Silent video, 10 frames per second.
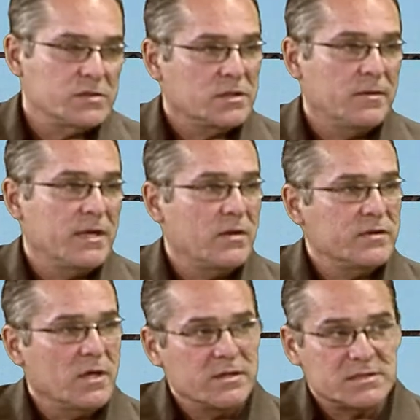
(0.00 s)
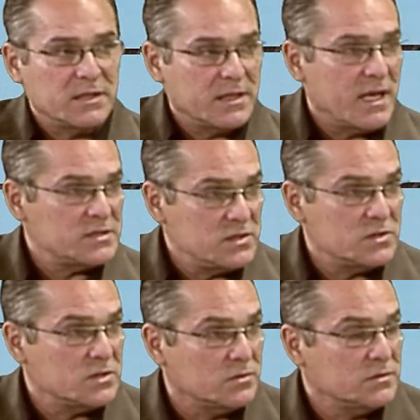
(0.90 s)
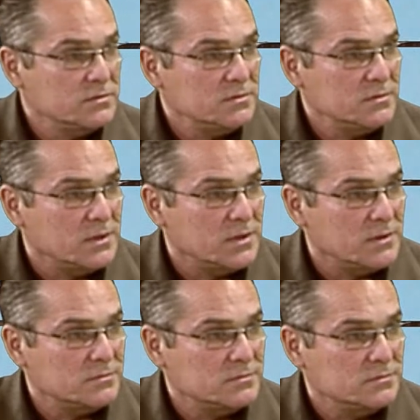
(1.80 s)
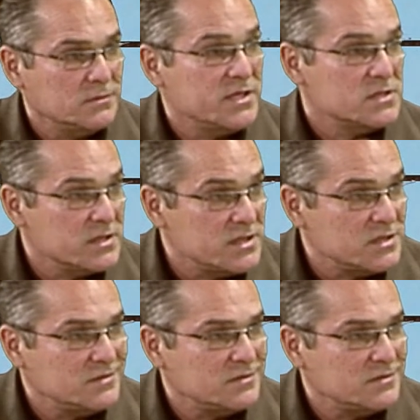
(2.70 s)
are coming out with all this unconstitutional legislation.